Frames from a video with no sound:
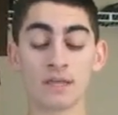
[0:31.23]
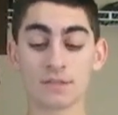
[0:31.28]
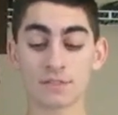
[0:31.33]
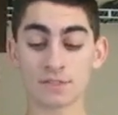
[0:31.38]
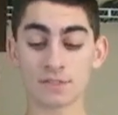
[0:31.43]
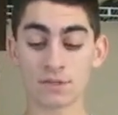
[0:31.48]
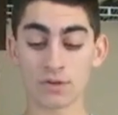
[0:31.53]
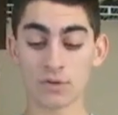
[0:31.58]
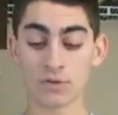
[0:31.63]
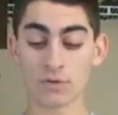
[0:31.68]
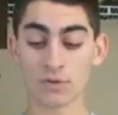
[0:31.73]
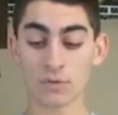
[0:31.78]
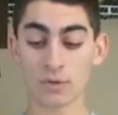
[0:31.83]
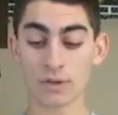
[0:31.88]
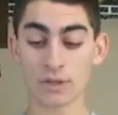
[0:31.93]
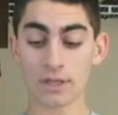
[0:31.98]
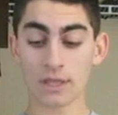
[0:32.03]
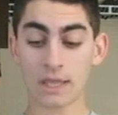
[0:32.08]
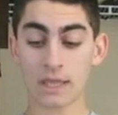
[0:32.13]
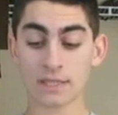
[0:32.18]
So
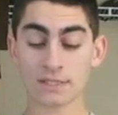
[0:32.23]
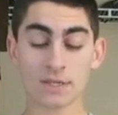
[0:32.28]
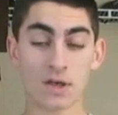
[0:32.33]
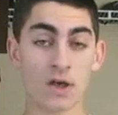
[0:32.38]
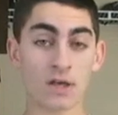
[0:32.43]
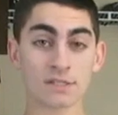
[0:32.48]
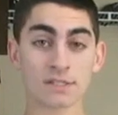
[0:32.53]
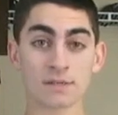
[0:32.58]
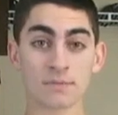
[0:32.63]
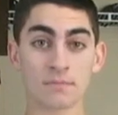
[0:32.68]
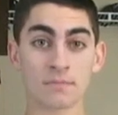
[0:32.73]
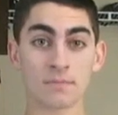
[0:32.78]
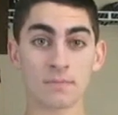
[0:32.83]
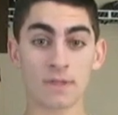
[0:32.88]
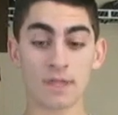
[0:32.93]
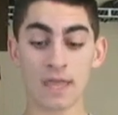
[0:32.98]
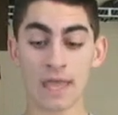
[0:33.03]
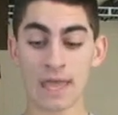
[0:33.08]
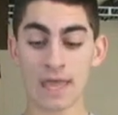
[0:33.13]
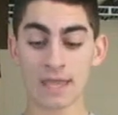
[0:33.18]
it's awesome,
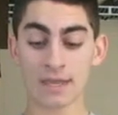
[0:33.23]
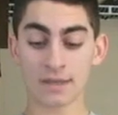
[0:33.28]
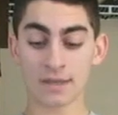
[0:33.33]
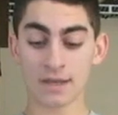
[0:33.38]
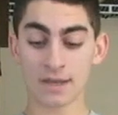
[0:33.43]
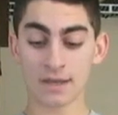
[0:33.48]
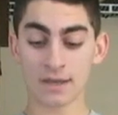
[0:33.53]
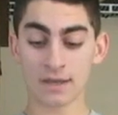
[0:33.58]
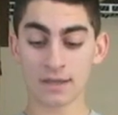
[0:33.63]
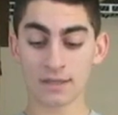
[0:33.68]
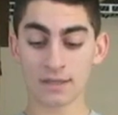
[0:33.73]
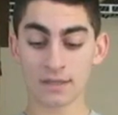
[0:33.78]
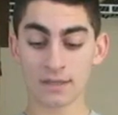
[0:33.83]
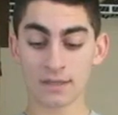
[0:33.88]
and I'm